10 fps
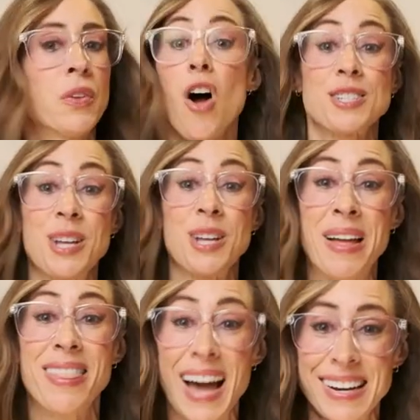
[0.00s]

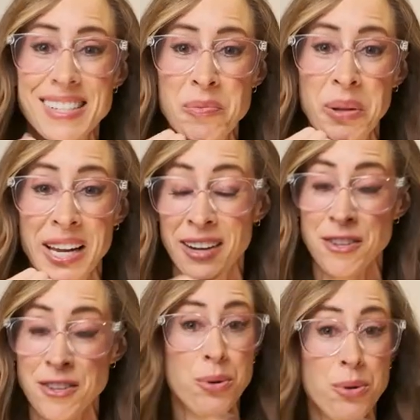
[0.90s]
Awesome. That is a
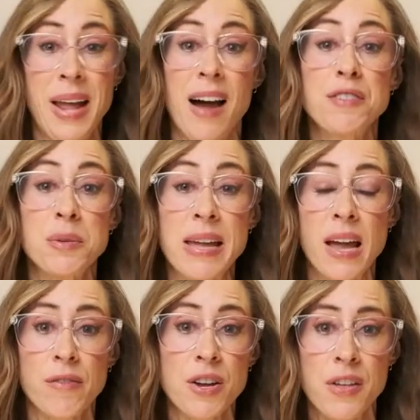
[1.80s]
plan. You don't have to
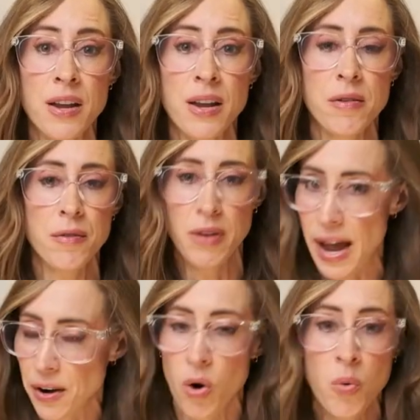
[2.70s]
make everything
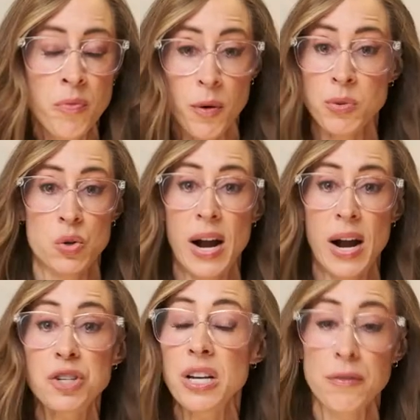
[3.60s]
at home from
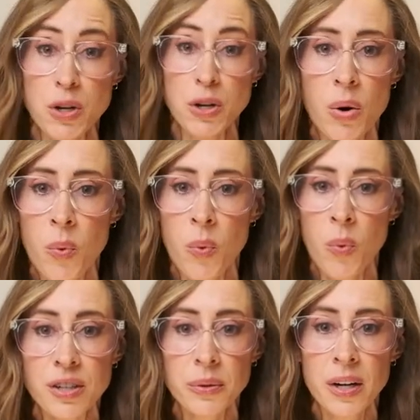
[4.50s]
scratch if you don't
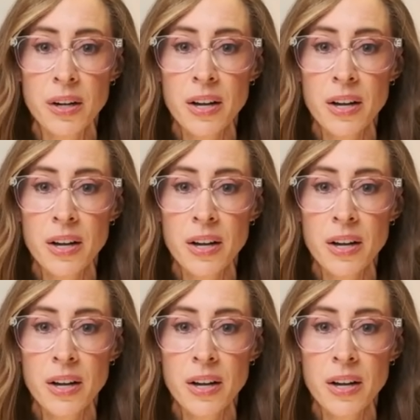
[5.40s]
want to.